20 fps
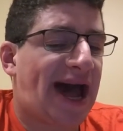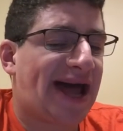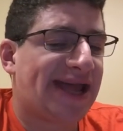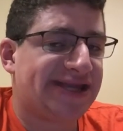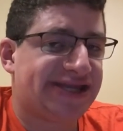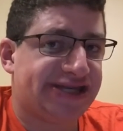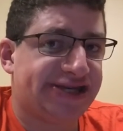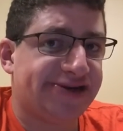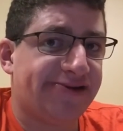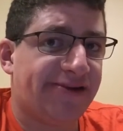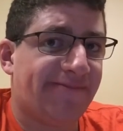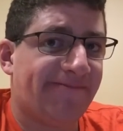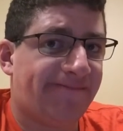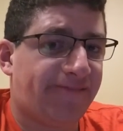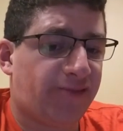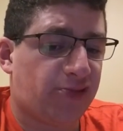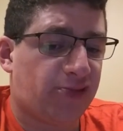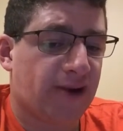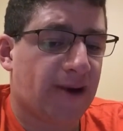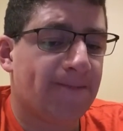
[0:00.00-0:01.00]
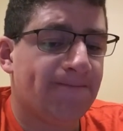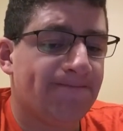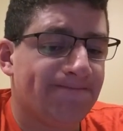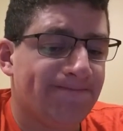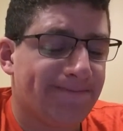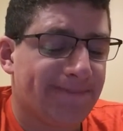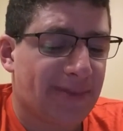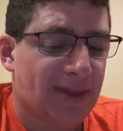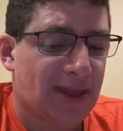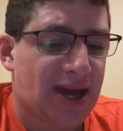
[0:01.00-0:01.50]
They play on Thursday
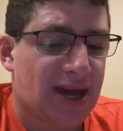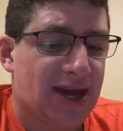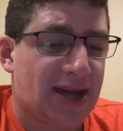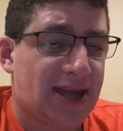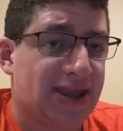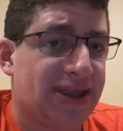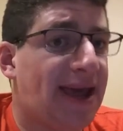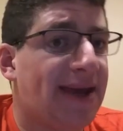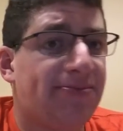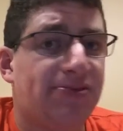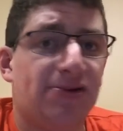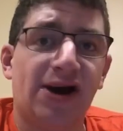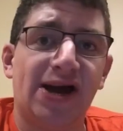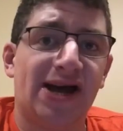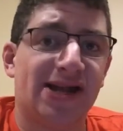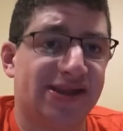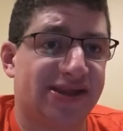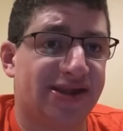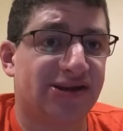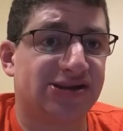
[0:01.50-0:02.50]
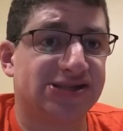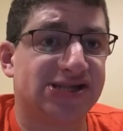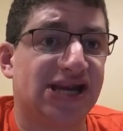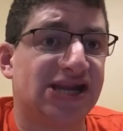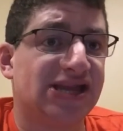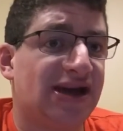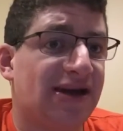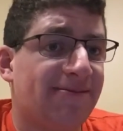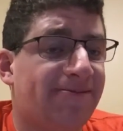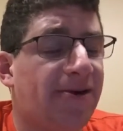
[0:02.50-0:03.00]
Night Football against
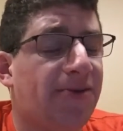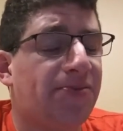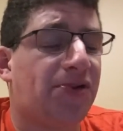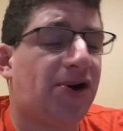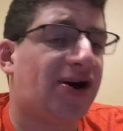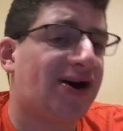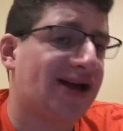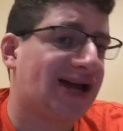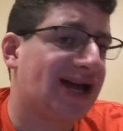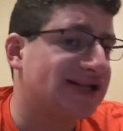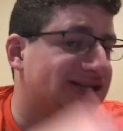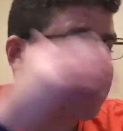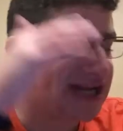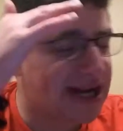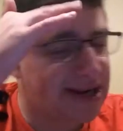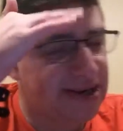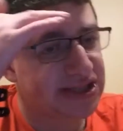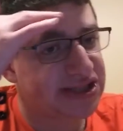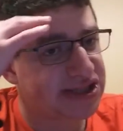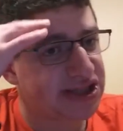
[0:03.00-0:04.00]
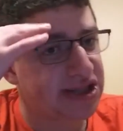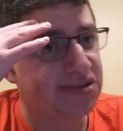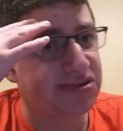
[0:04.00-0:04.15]
Arizona in Arizona.